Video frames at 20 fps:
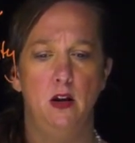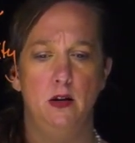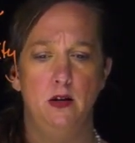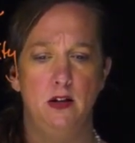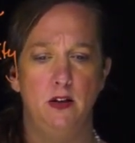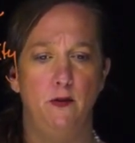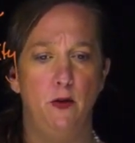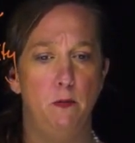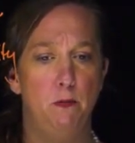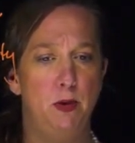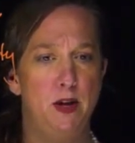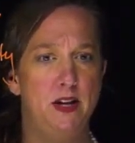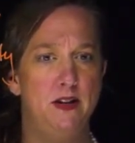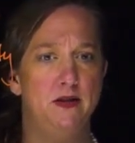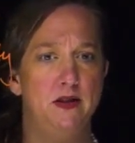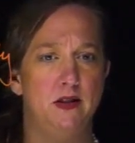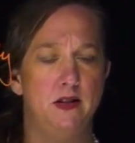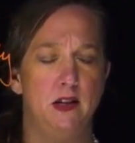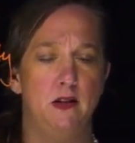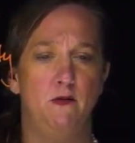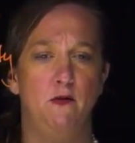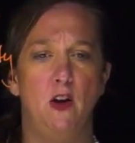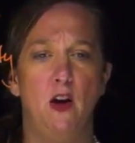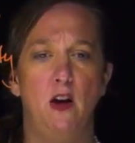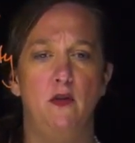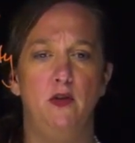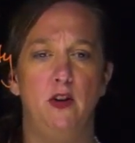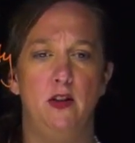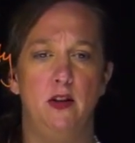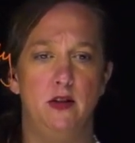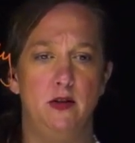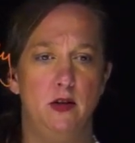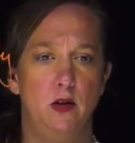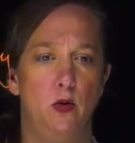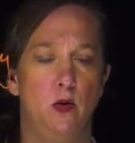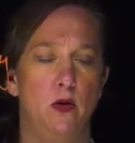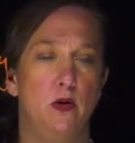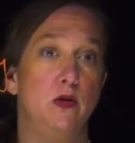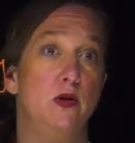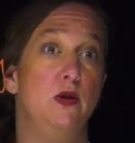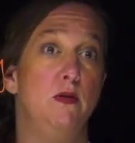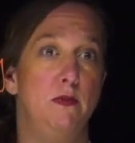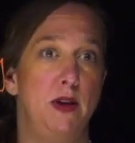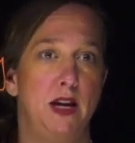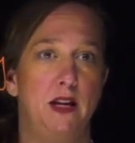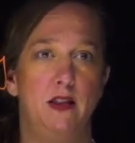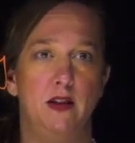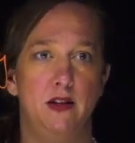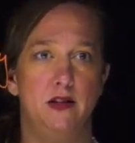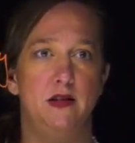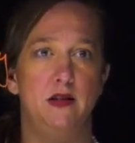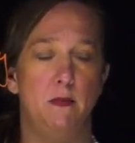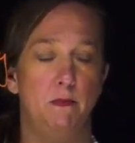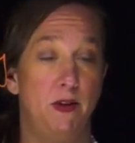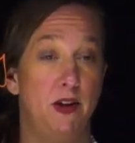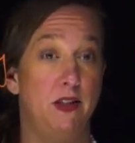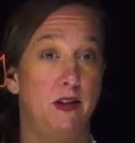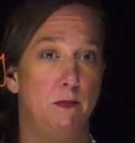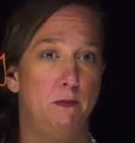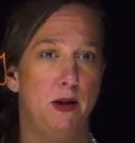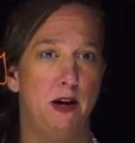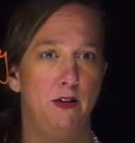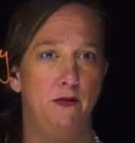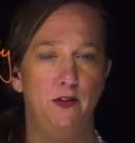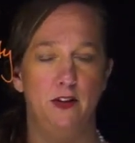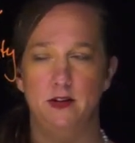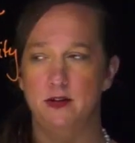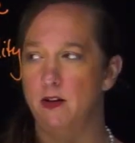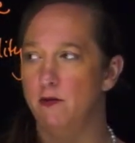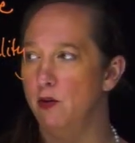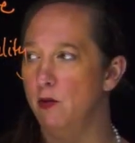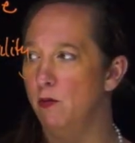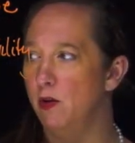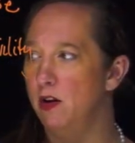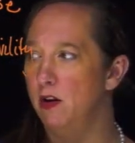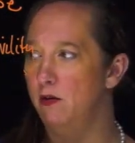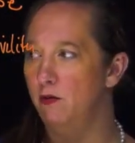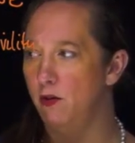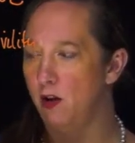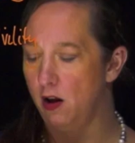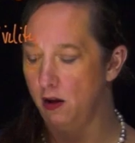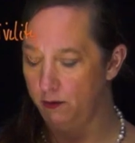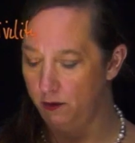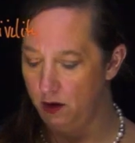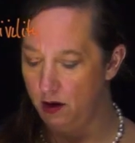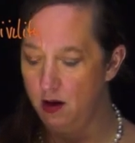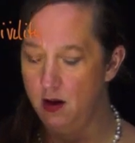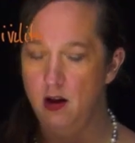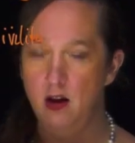different pieces involved in this in order to make this something that benefits everyone involved.